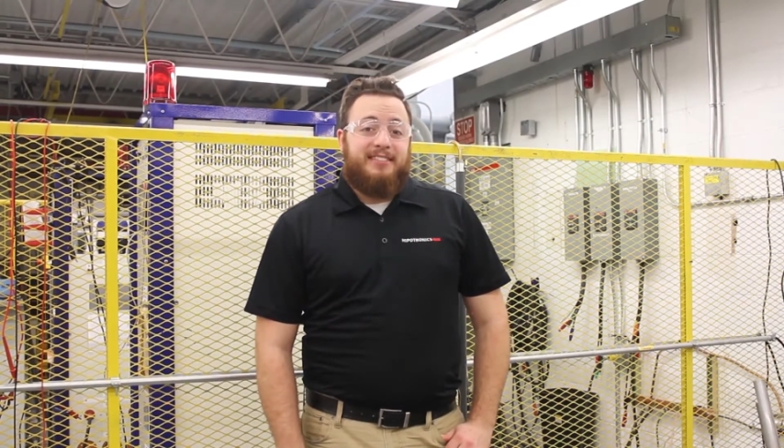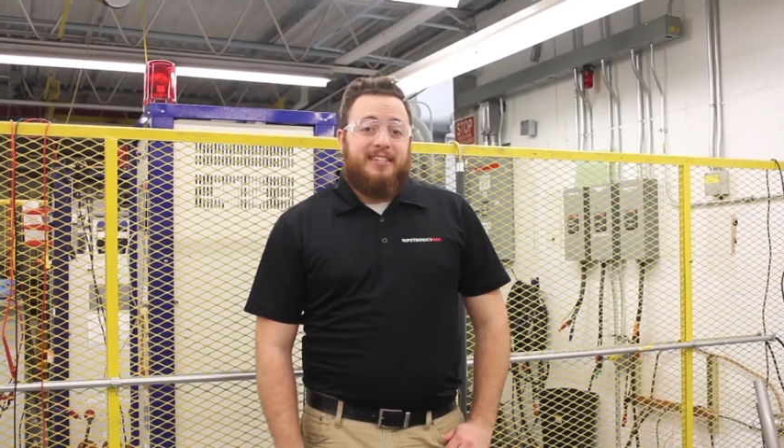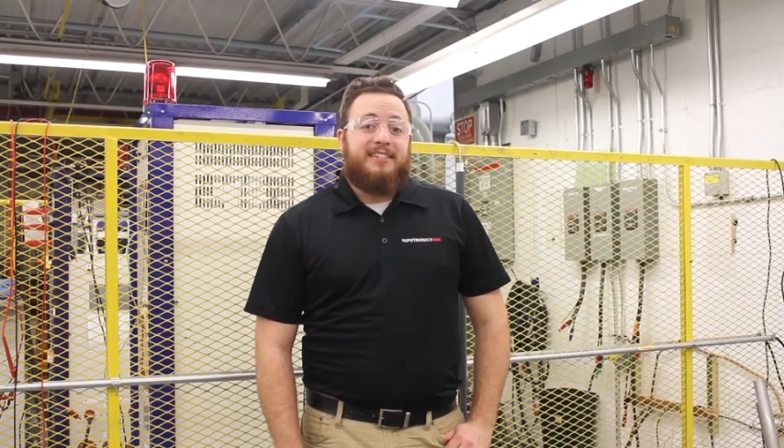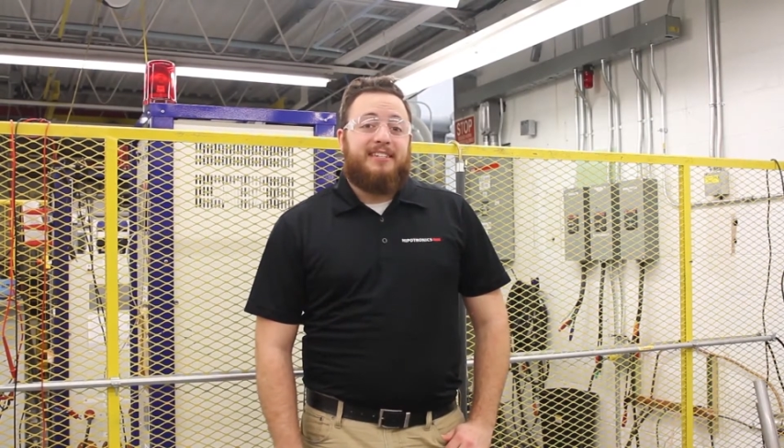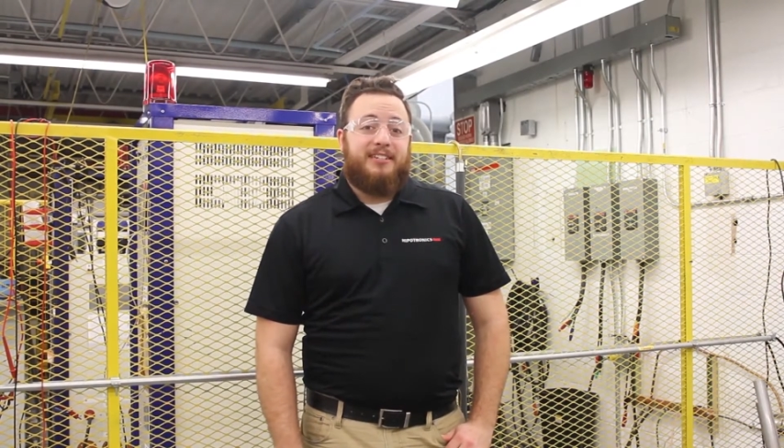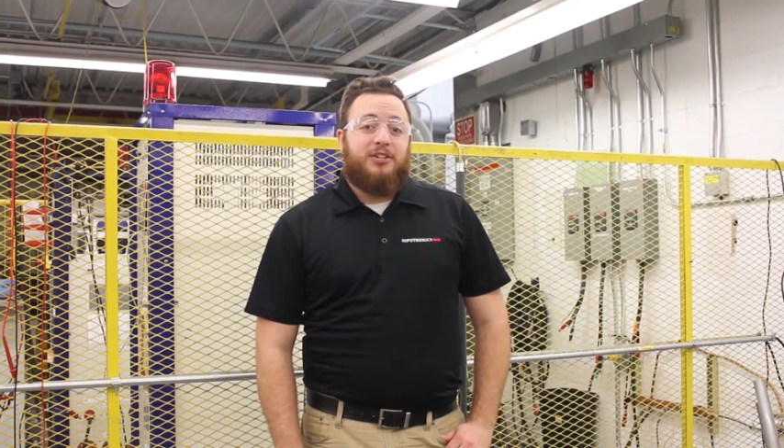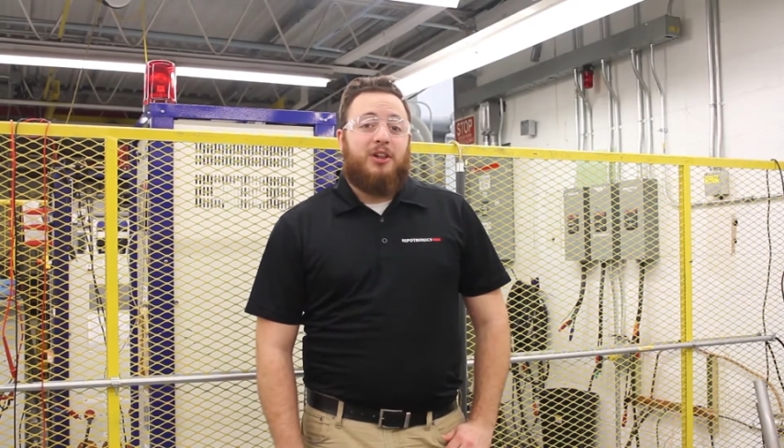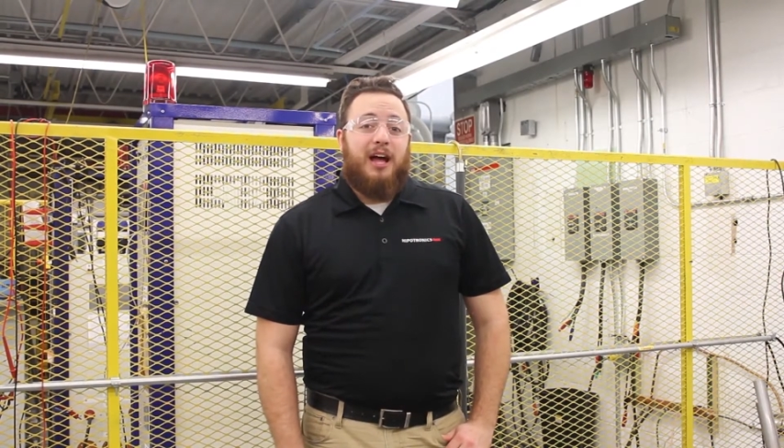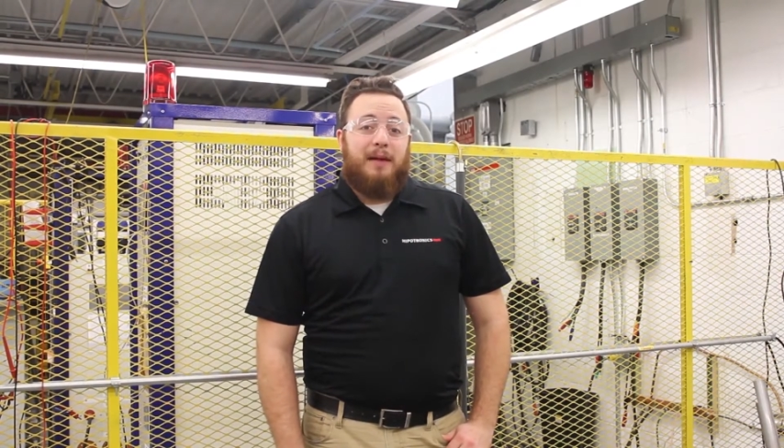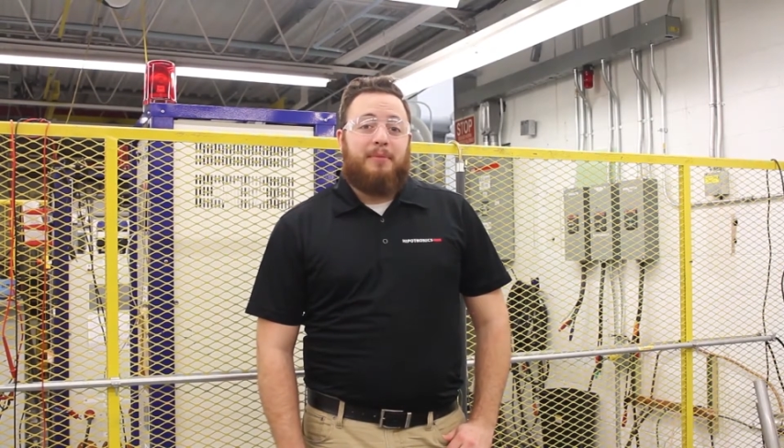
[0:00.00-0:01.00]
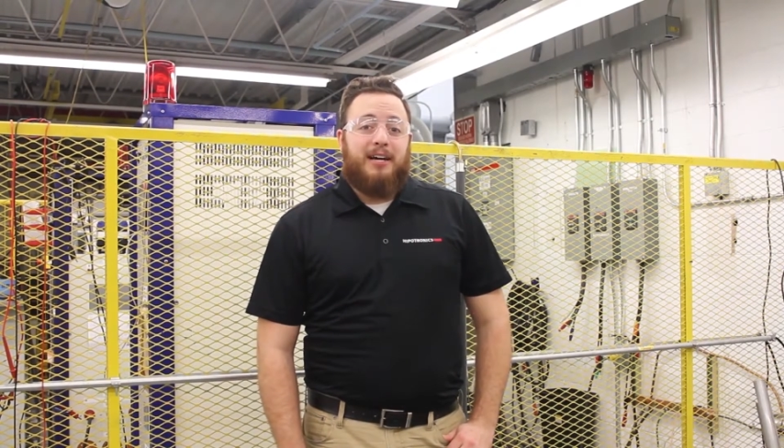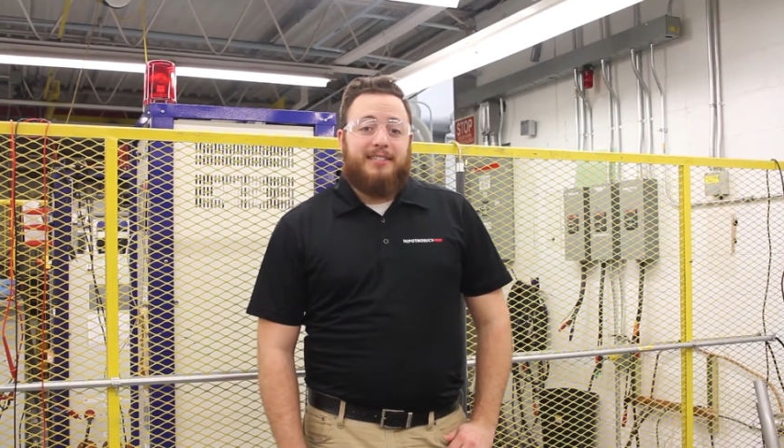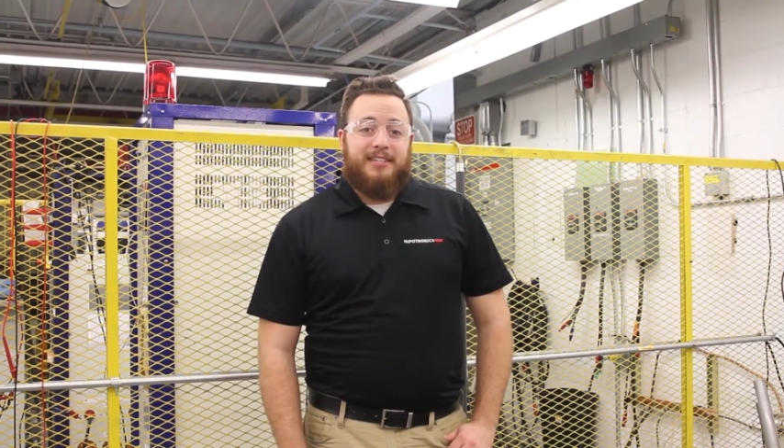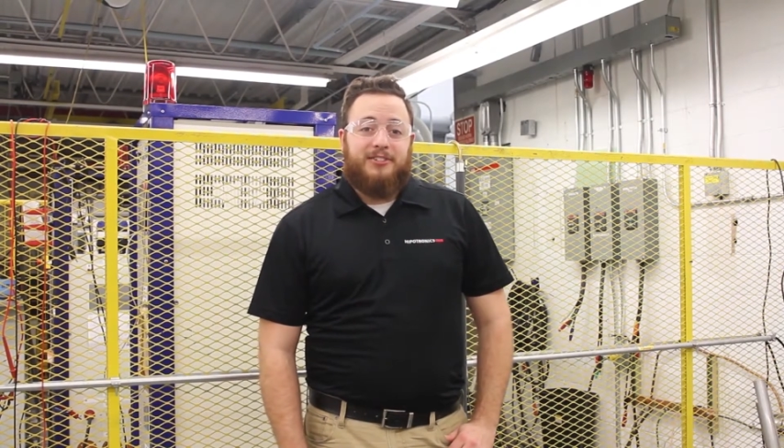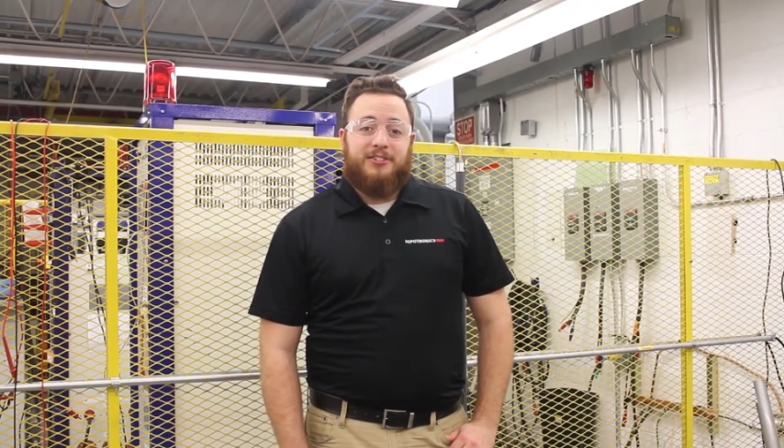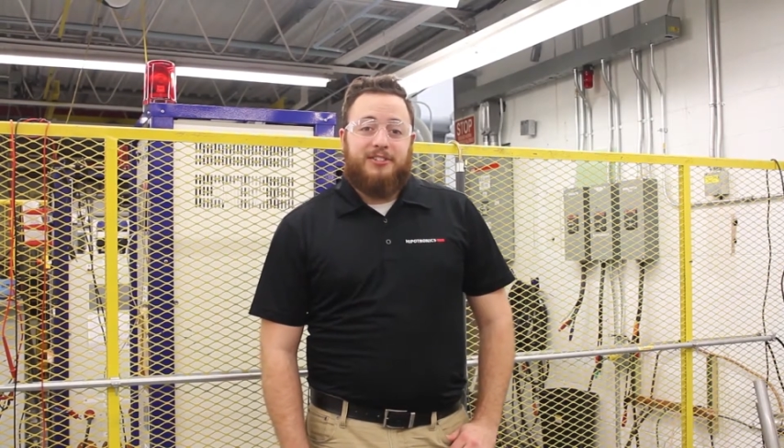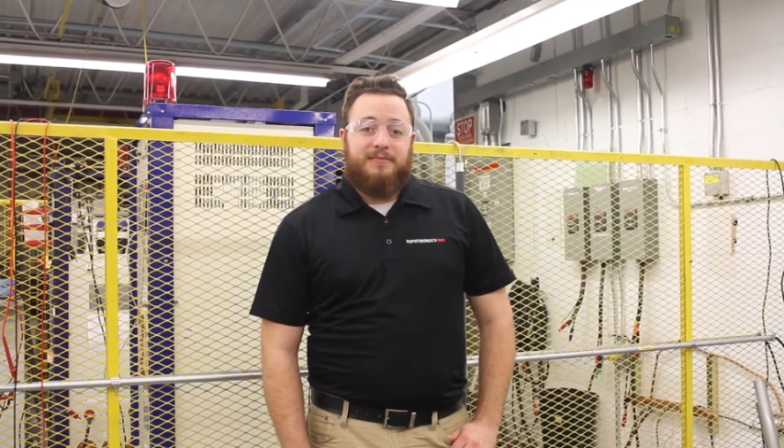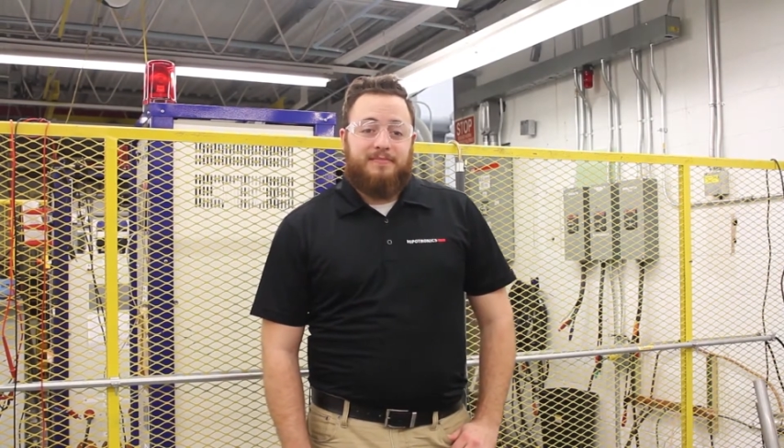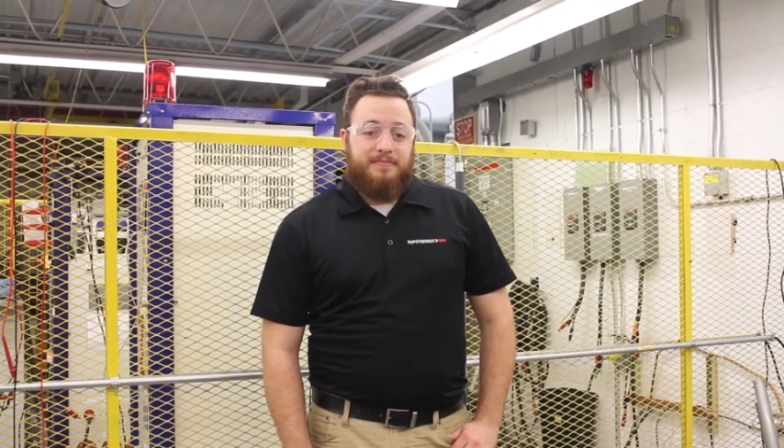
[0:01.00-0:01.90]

D C digital HiPot testers.